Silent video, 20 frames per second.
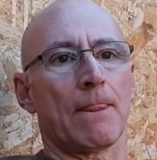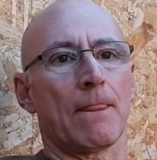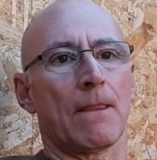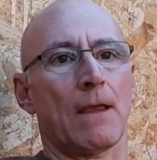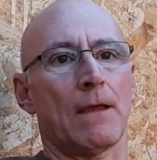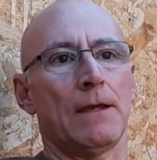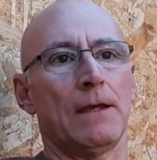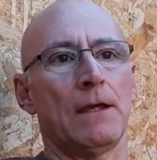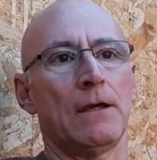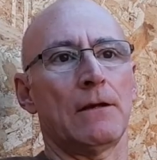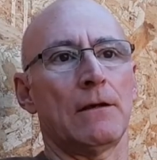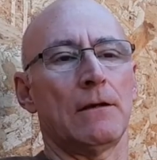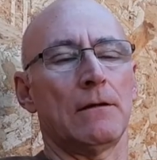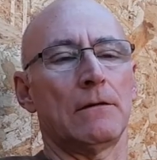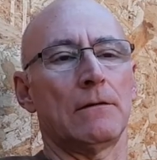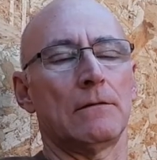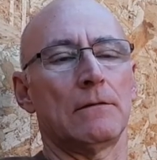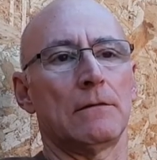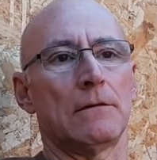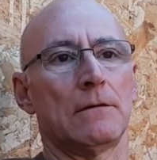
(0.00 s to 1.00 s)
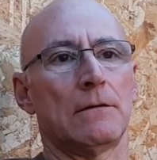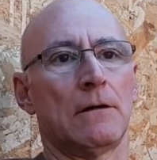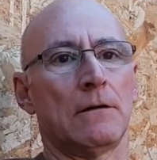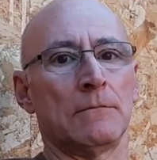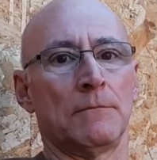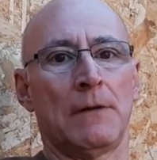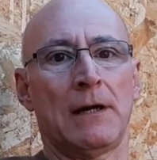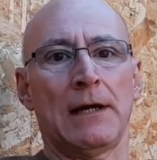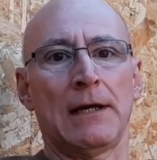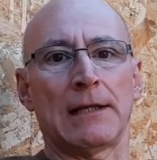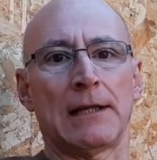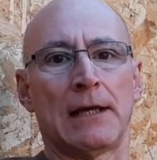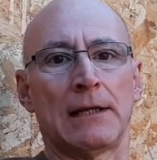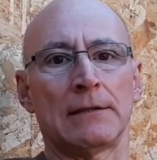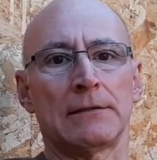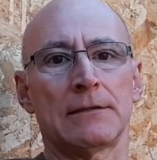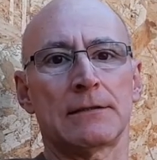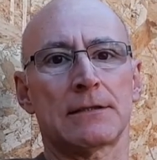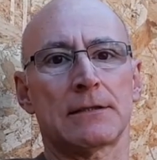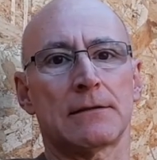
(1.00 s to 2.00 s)
Here on my
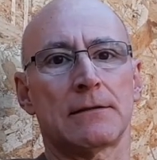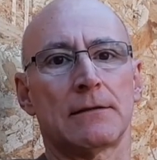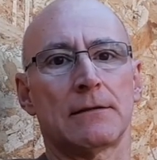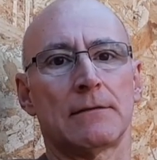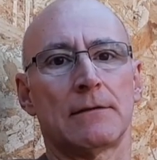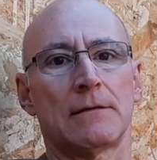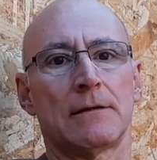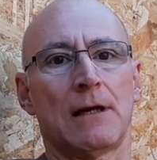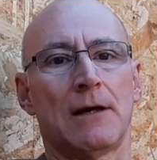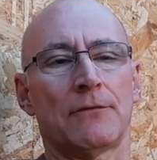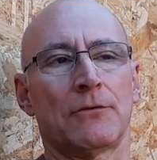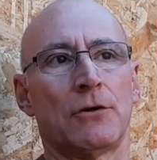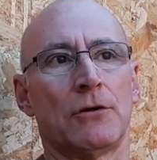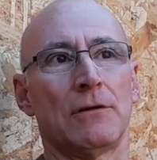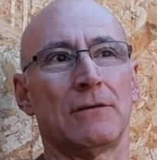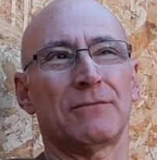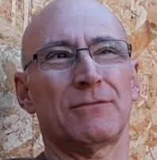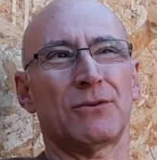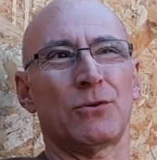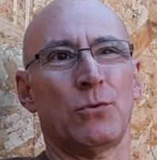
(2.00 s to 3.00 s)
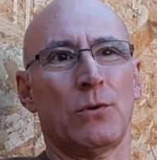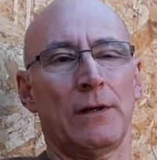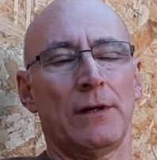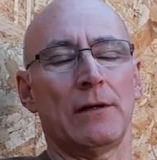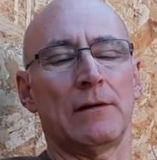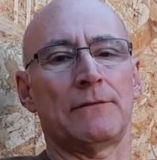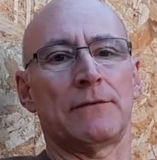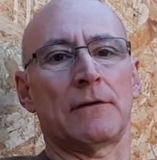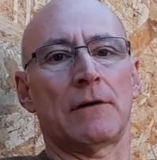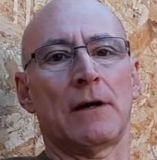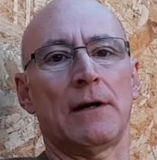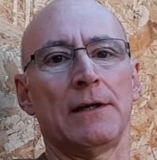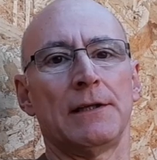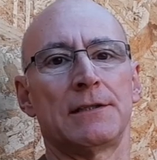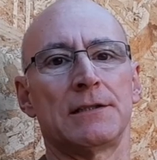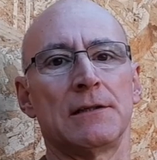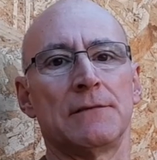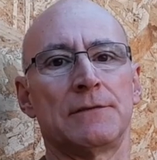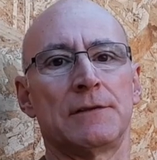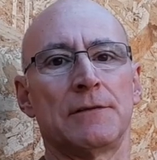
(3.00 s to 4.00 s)
land I've got quite a
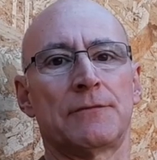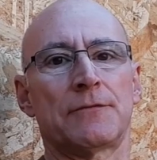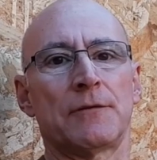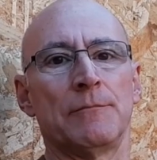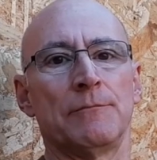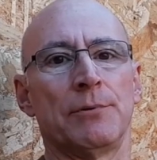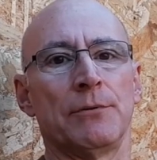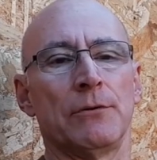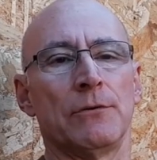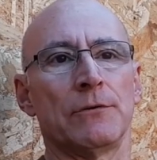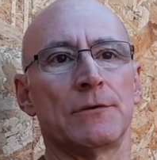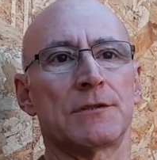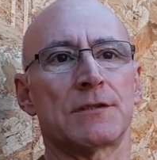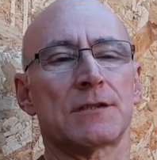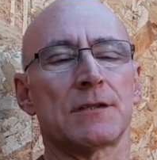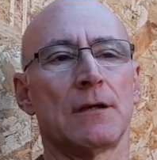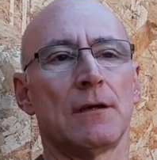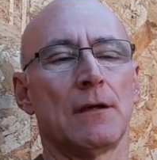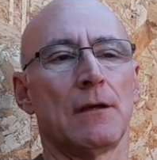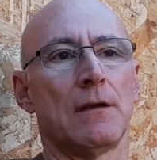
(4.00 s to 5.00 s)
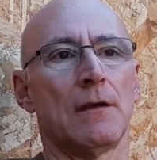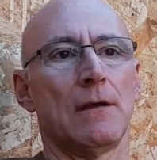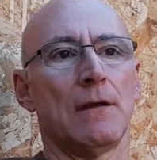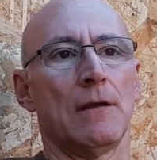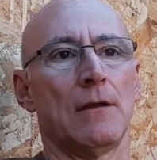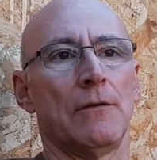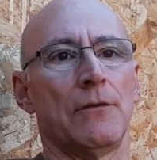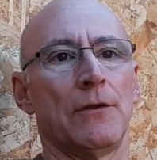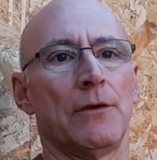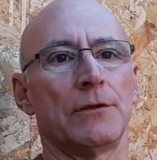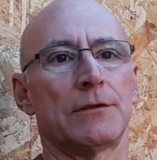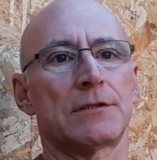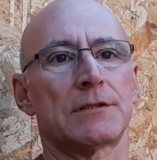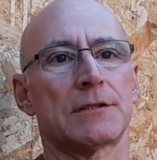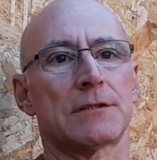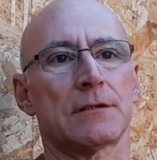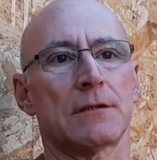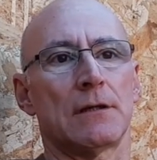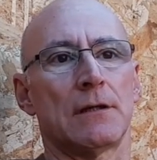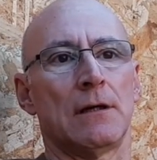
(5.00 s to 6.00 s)
variety of different birds
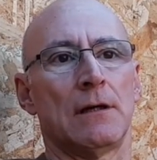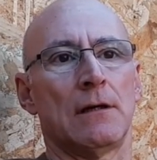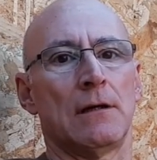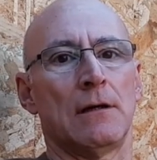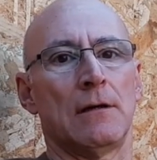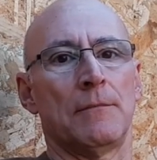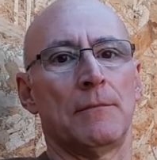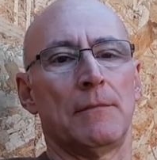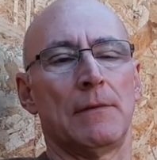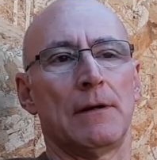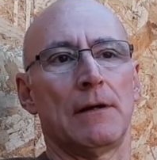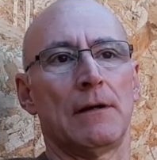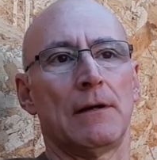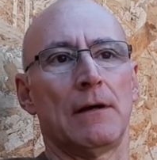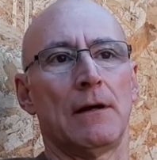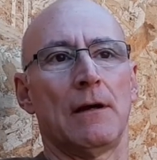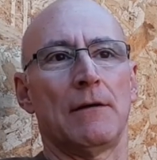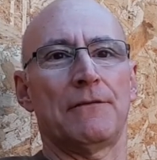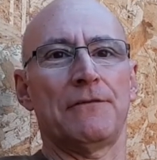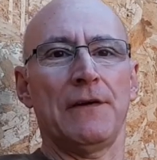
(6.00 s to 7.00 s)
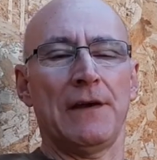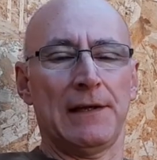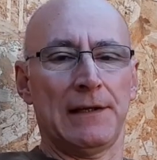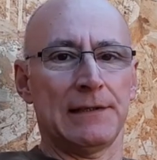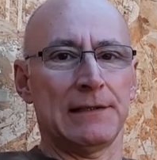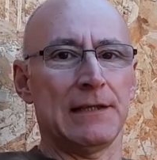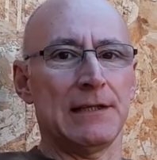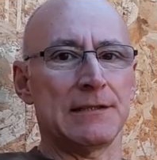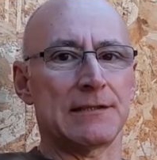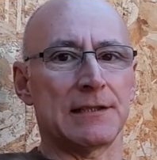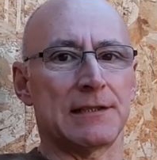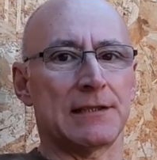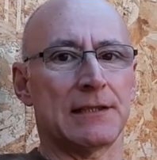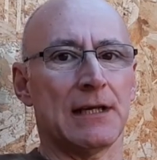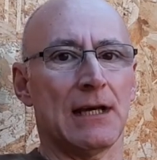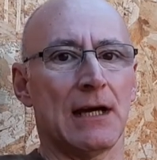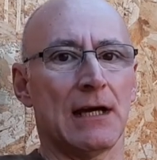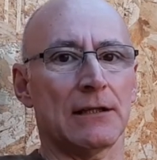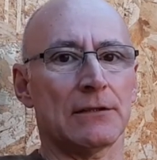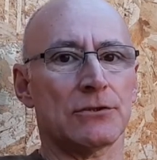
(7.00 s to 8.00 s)
that are fairly easy to
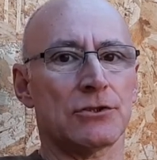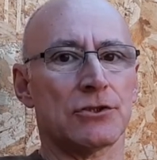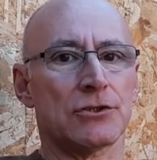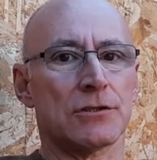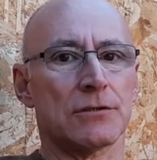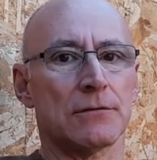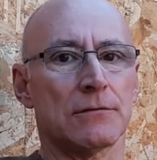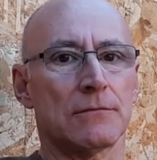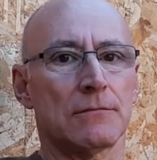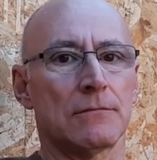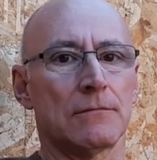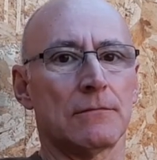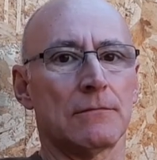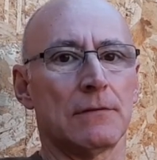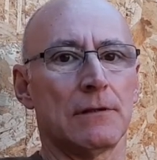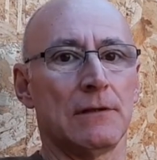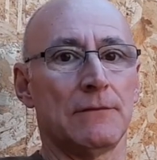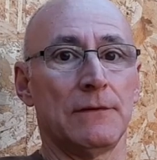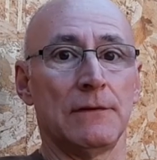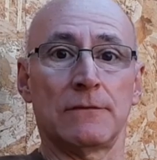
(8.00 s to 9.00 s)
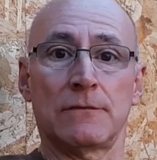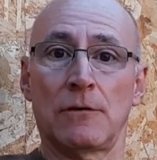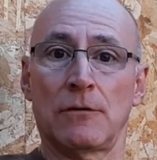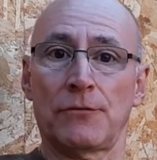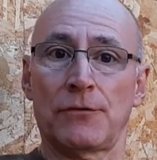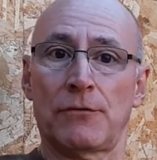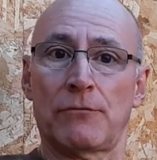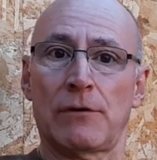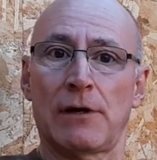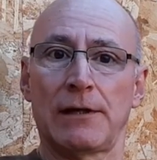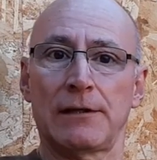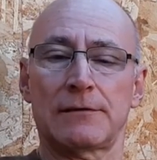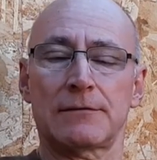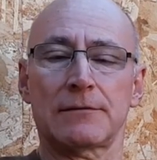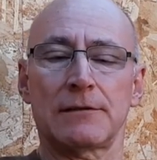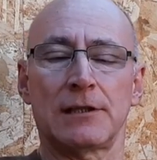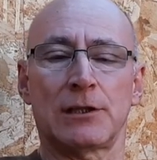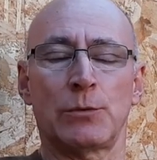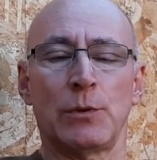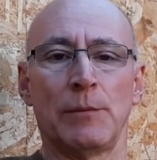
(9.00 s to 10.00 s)
catch if you've got the right
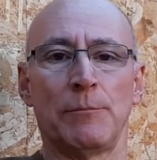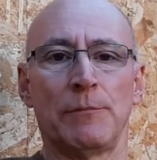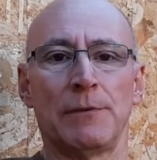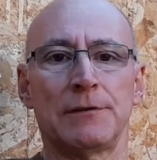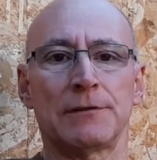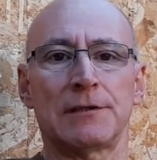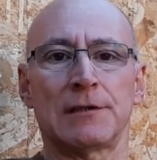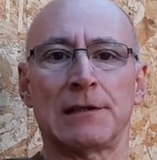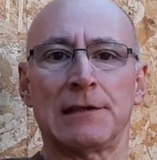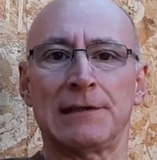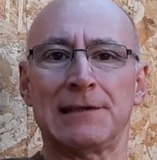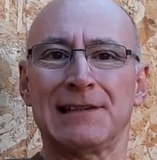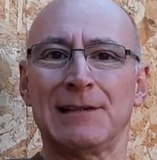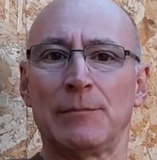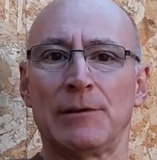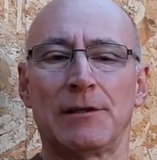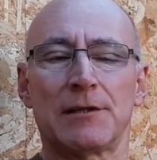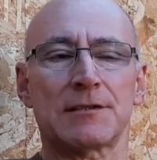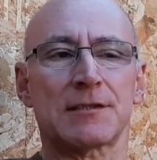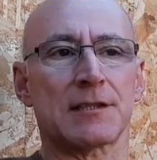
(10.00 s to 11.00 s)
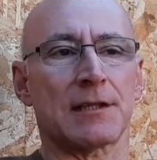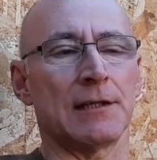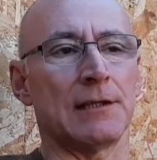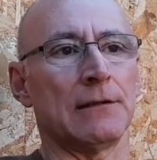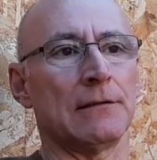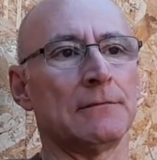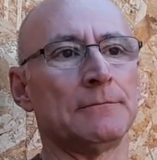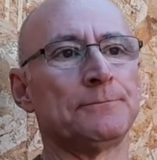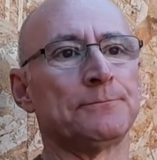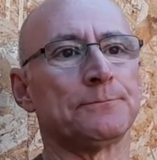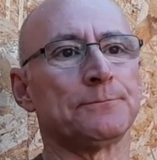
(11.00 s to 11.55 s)
equipment and a little bit of skill,